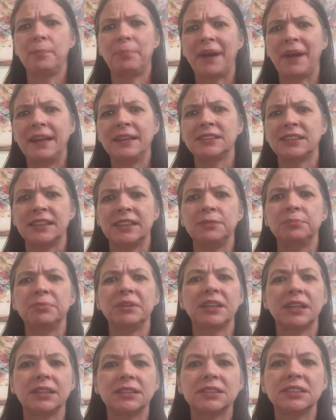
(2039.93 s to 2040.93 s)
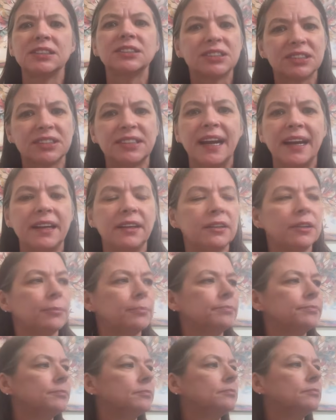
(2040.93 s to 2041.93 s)
it painting because it's stained.
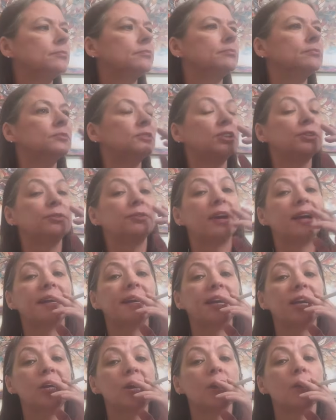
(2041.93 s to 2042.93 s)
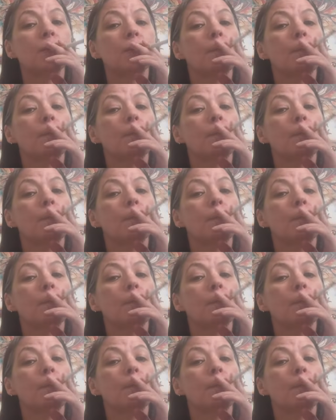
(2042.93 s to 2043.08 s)
You ready?